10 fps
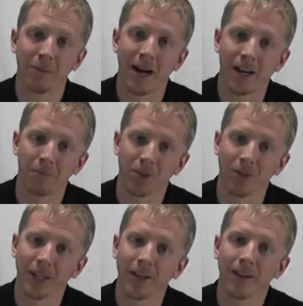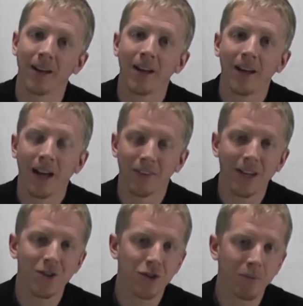backups on there, and
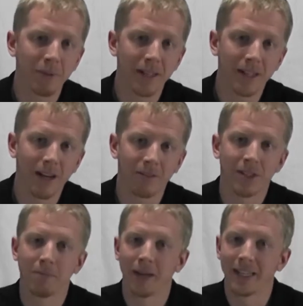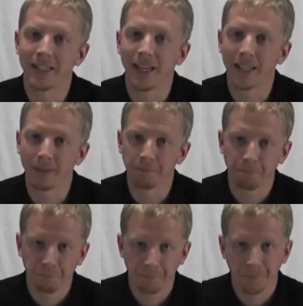that should be enough to maintain,
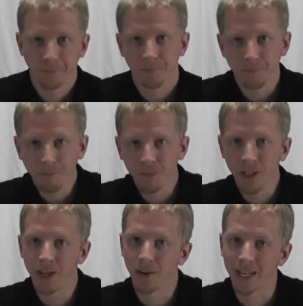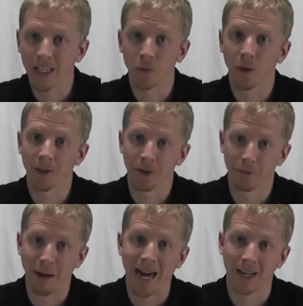in case one of those
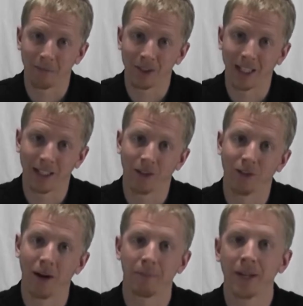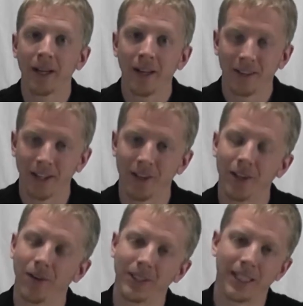backups got corrupt, that you
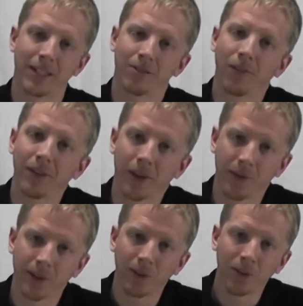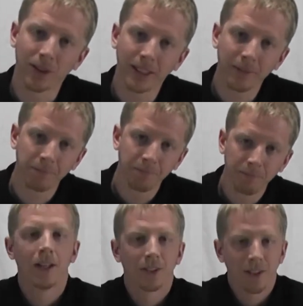could always get it from the other one locally.
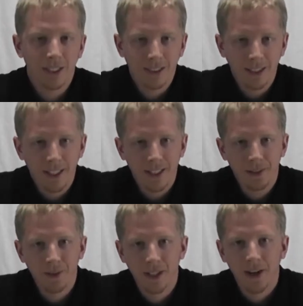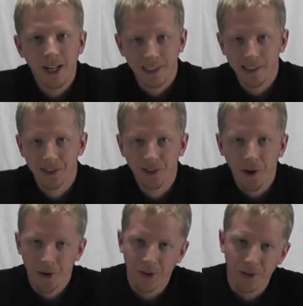So let's say you want to go ahead and get
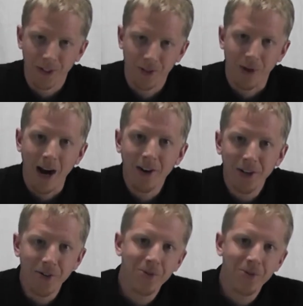started on this. Well, how do